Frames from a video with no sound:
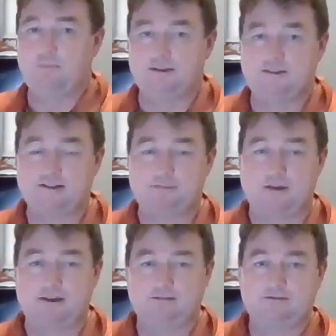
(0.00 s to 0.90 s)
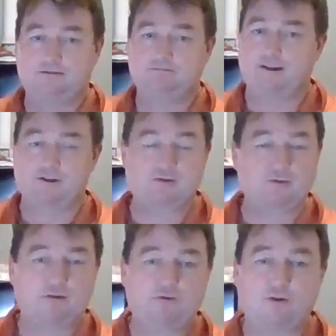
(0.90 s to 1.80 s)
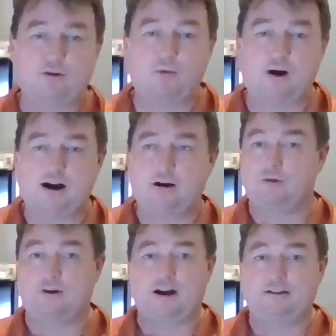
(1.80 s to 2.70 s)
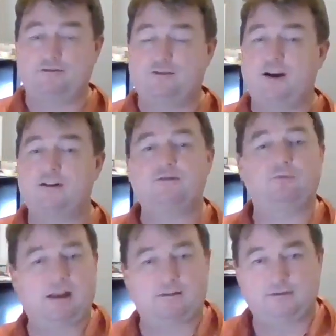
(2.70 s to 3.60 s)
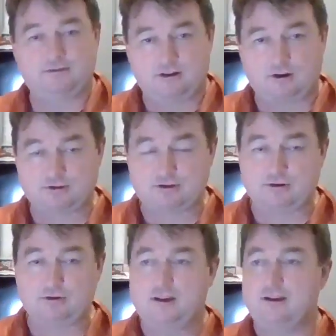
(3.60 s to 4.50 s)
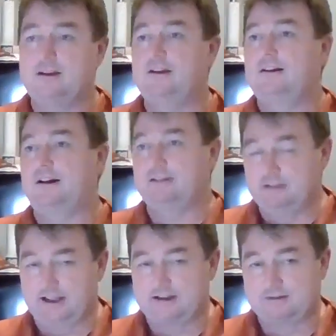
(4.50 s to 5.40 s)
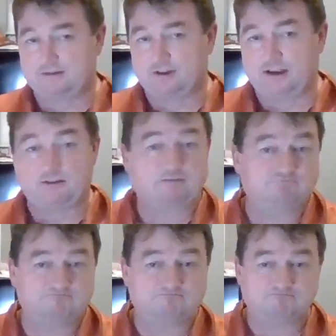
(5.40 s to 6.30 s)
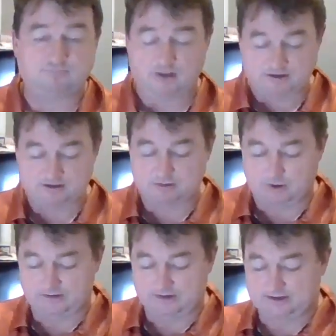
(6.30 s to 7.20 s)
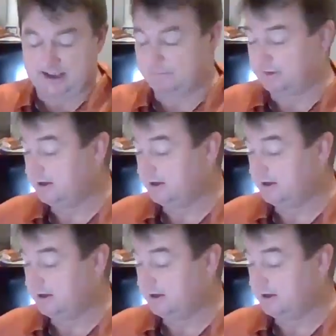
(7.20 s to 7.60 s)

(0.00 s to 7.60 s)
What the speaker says: Mint that's been in the store for a while or not fresh will have also less of a flavor. That's just the way things happen.